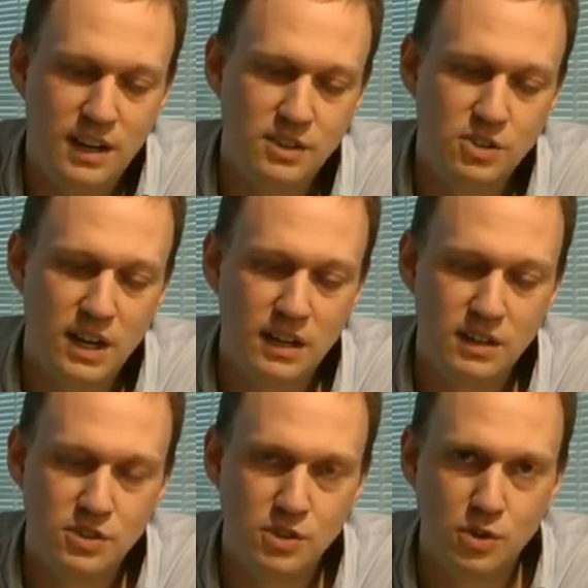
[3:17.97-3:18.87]
and the
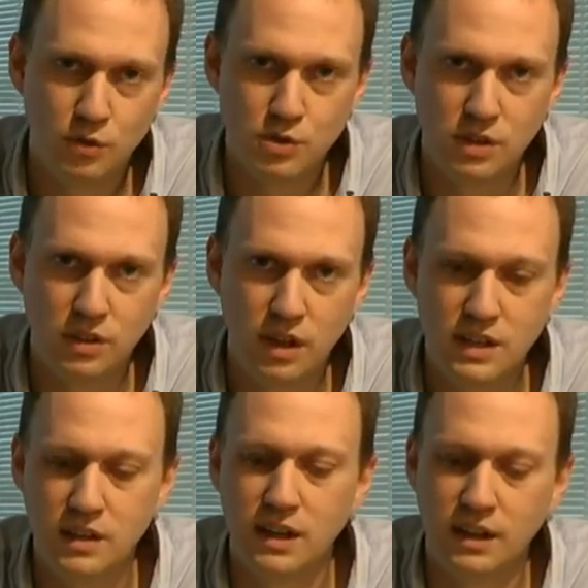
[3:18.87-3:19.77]
second is that you're obviously
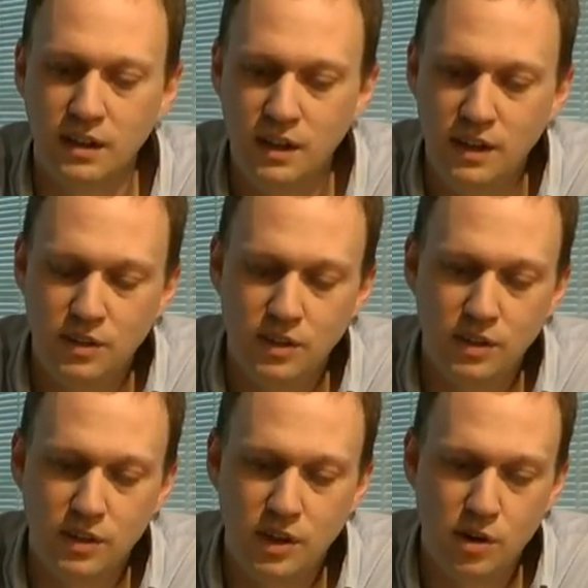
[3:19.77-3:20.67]
lightening
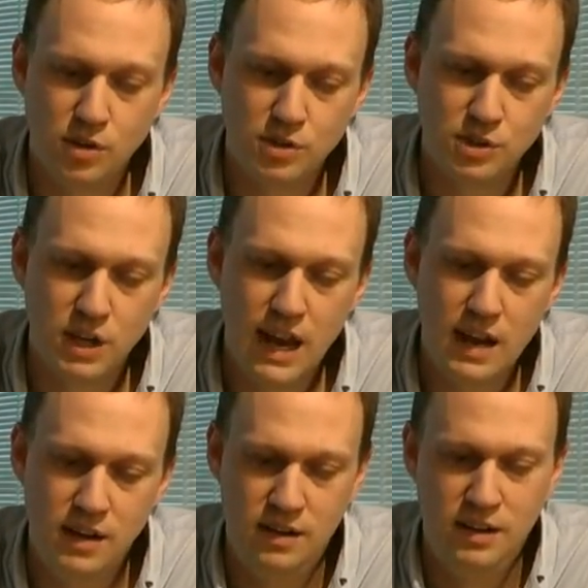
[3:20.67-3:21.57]
the cartridge
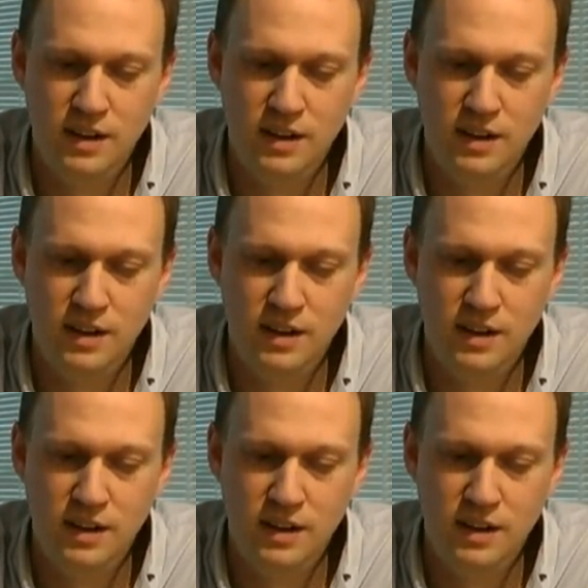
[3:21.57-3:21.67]
again.